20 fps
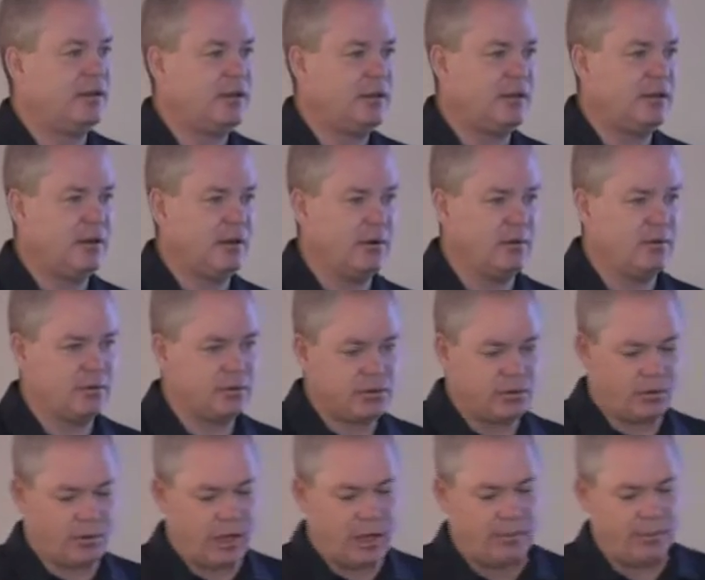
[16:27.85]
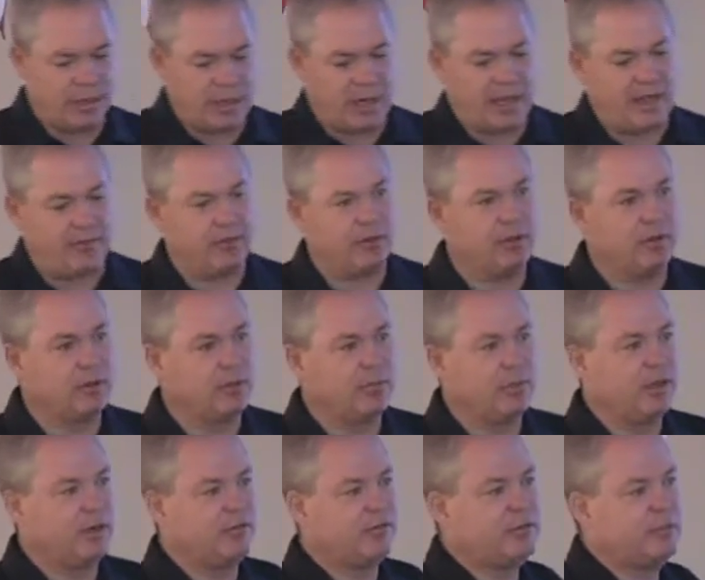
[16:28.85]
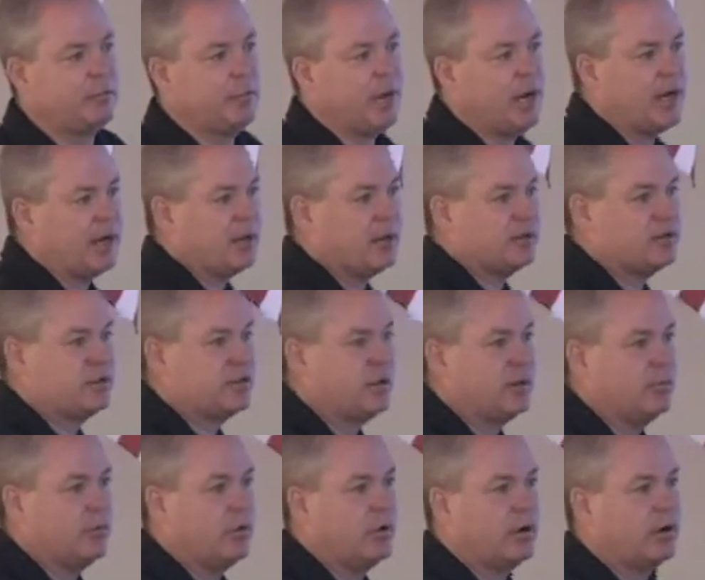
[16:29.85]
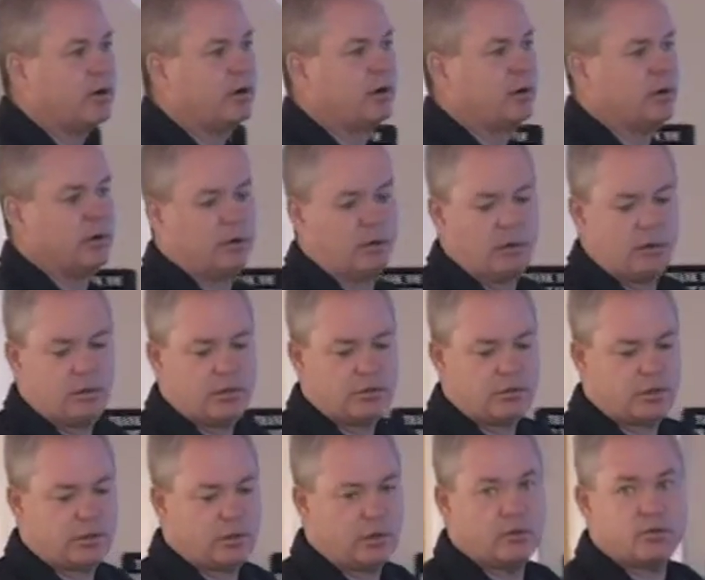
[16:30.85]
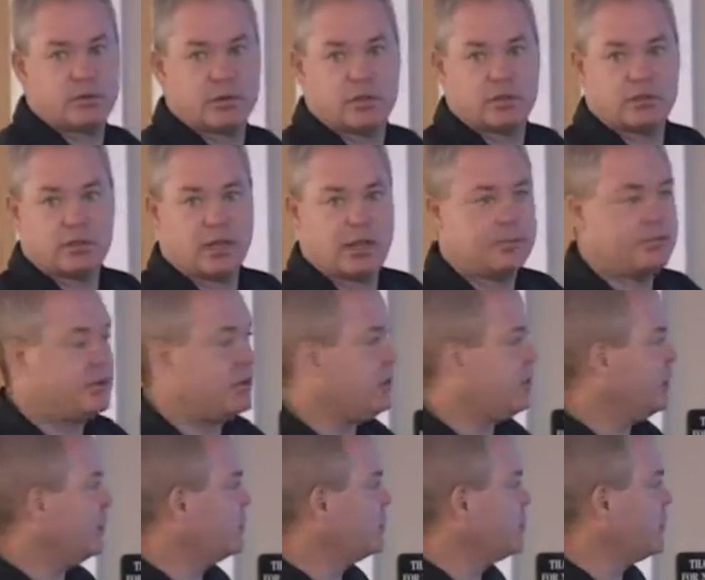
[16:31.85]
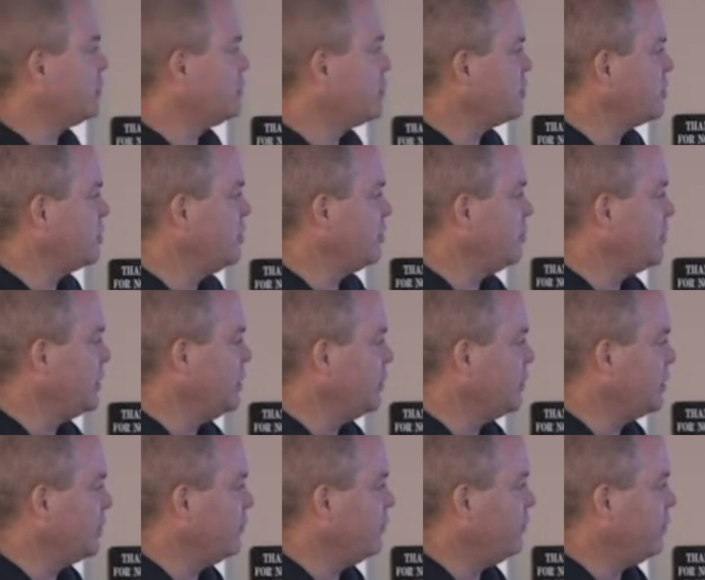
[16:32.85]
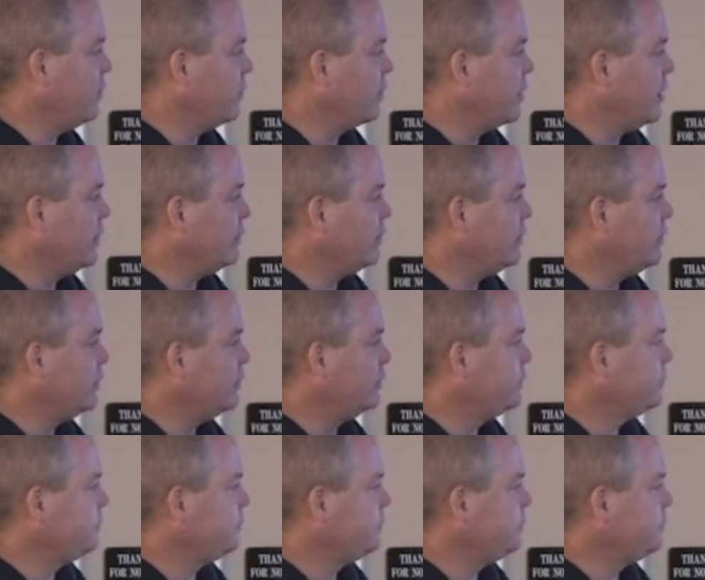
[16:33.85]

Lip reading: You know, so I'm going to have a little bit of a pile somewhere. So those are the types of things that you're going to be looking for out there.